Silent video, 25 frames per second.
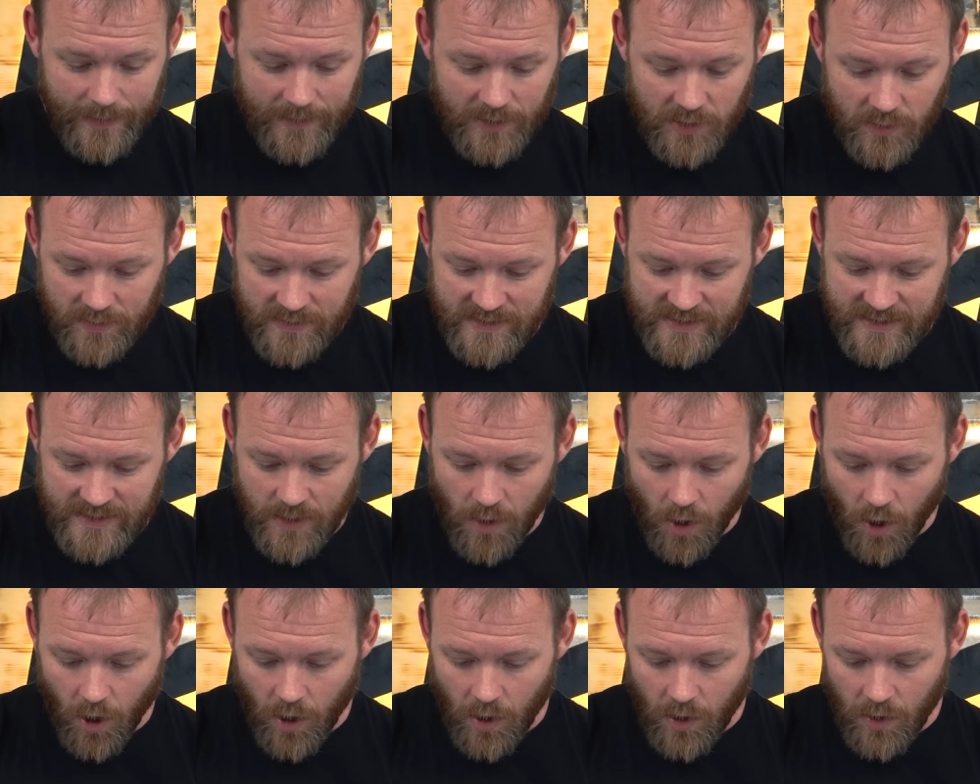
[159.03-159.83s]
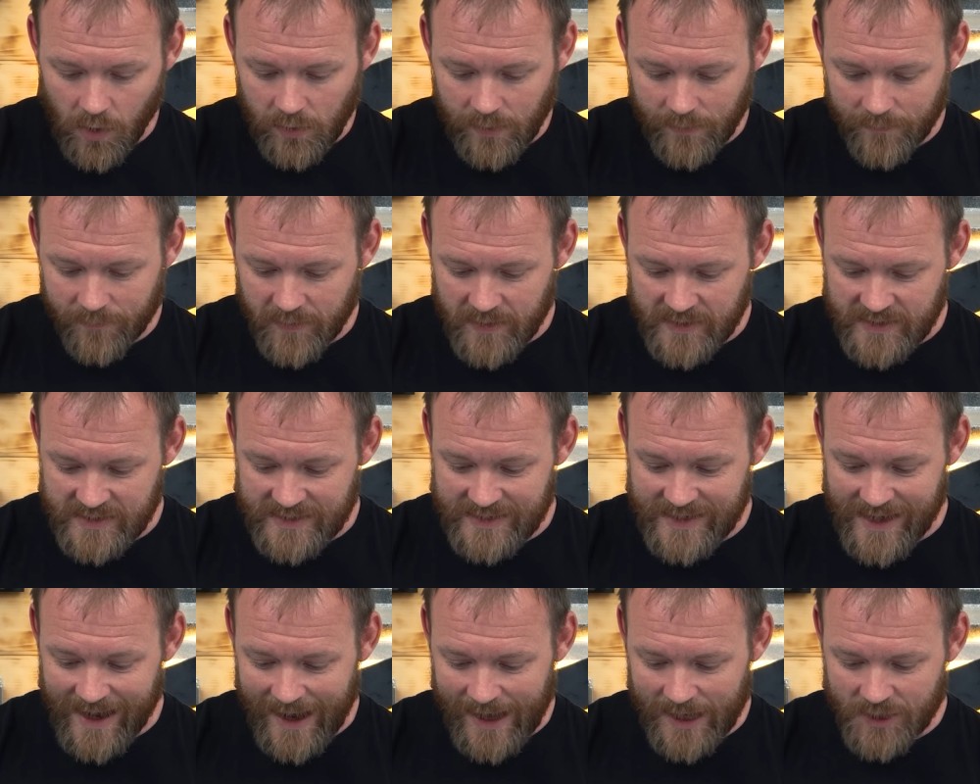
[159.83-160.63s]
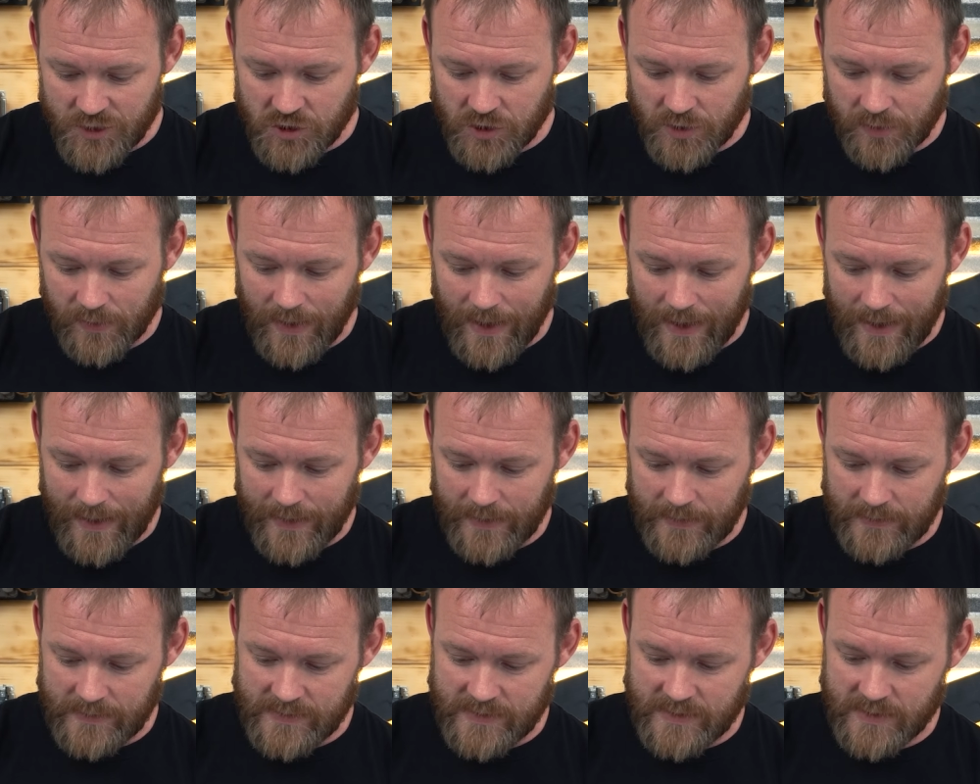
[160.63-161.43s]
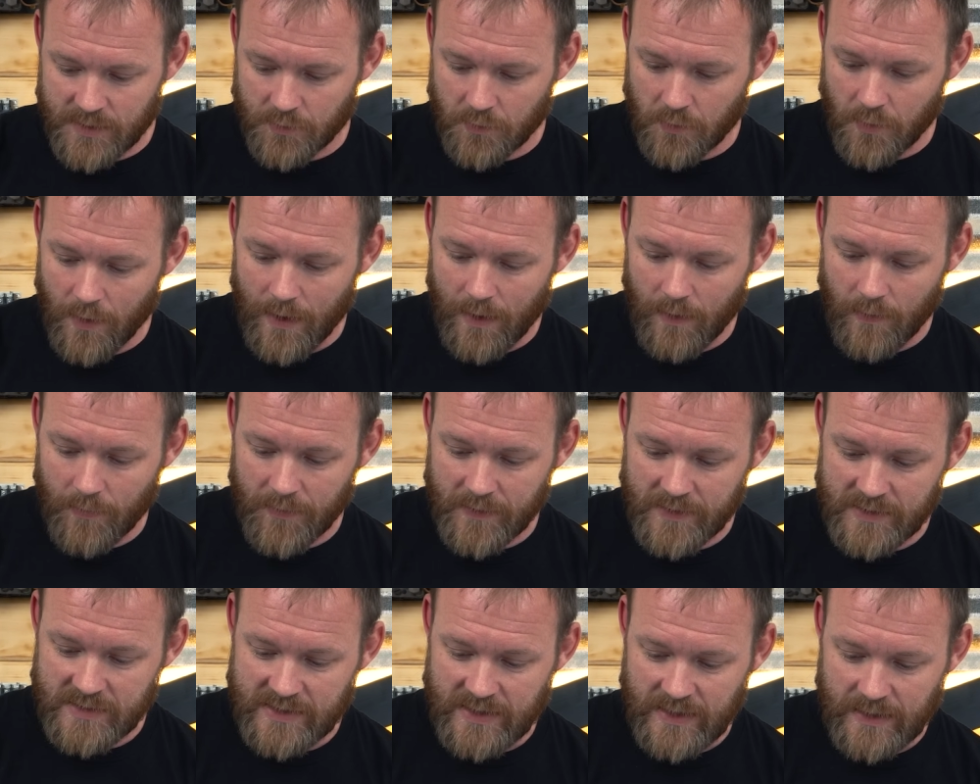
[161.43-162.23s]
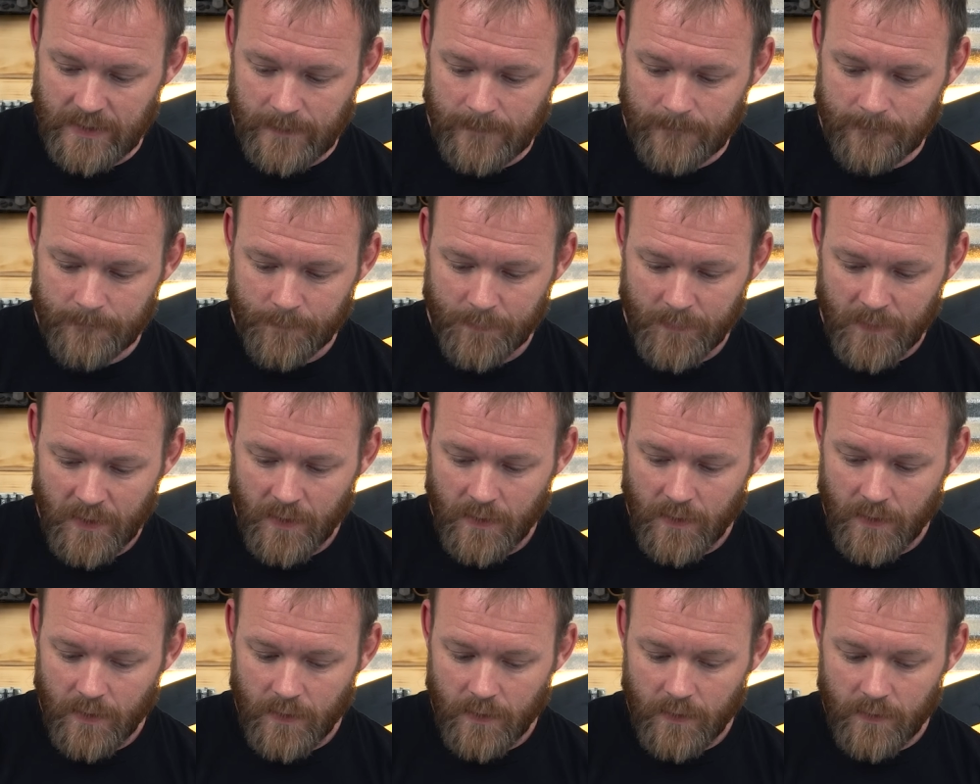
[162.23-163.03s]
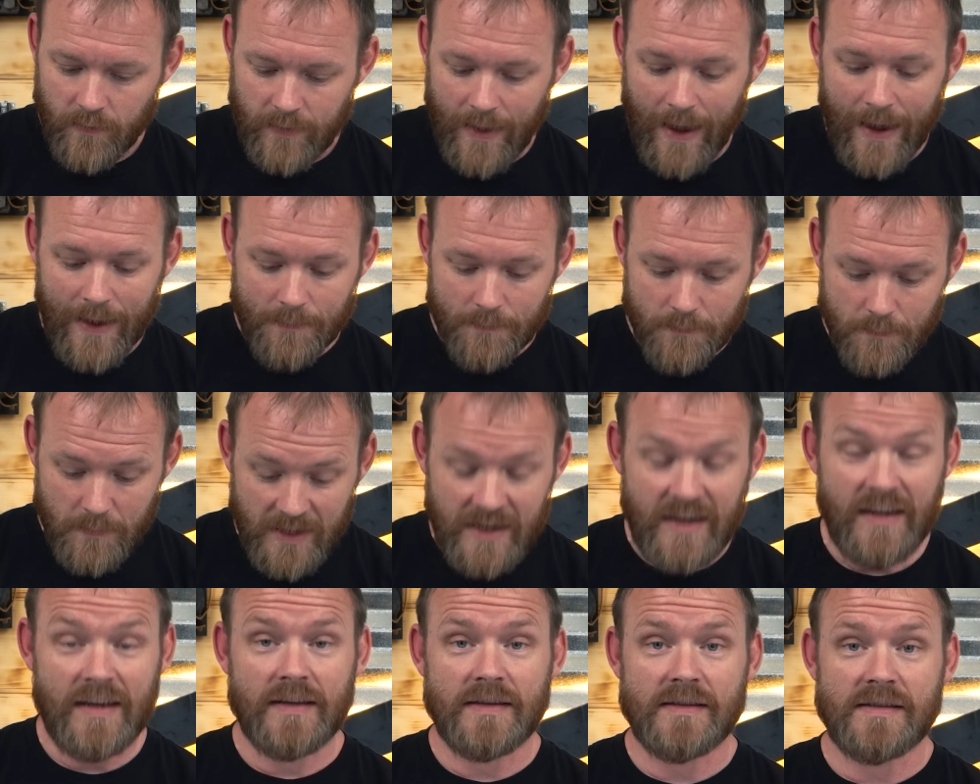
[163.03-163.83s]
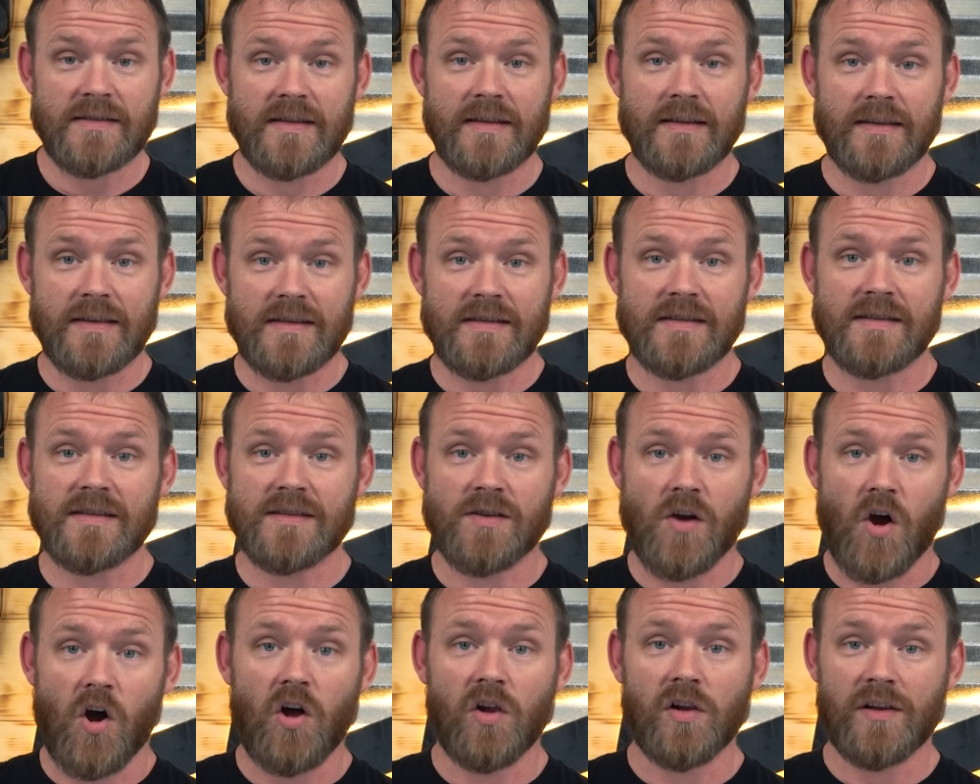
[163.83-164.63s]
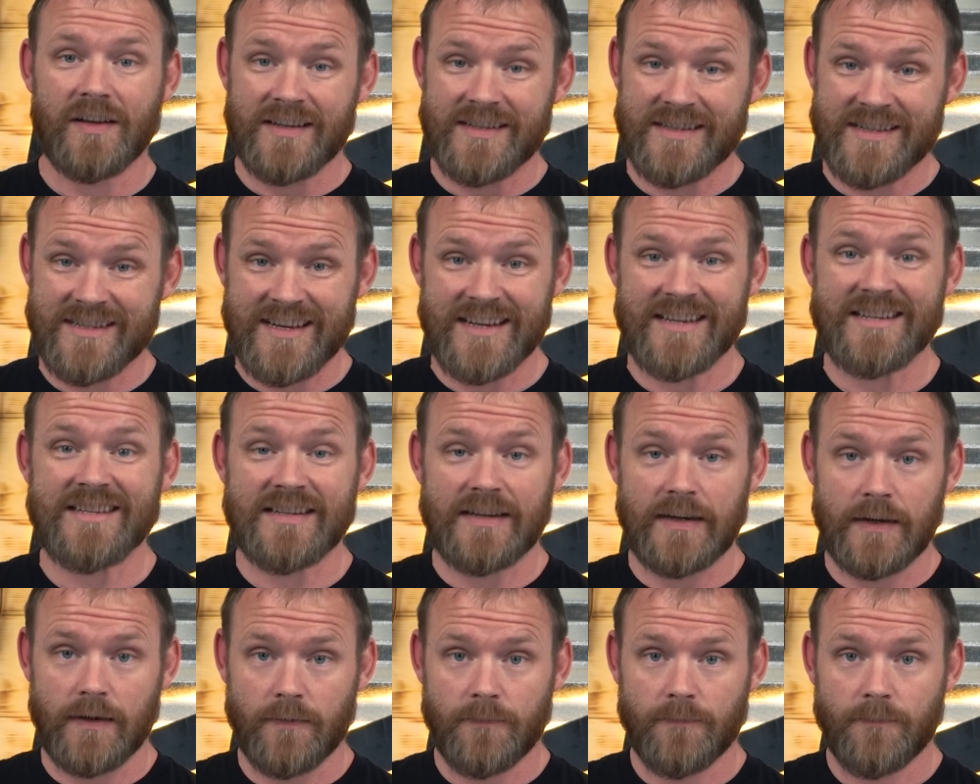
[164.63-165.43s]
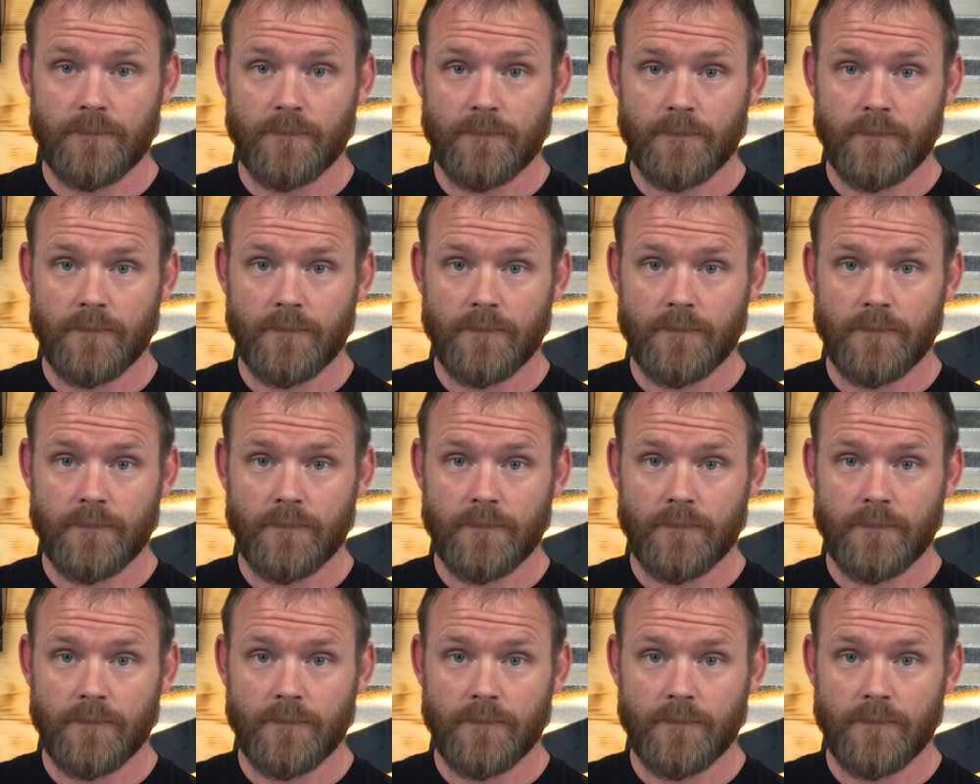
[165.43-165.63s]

Like you can see all of this dashed lines throughout this thing. That means that this is all existing.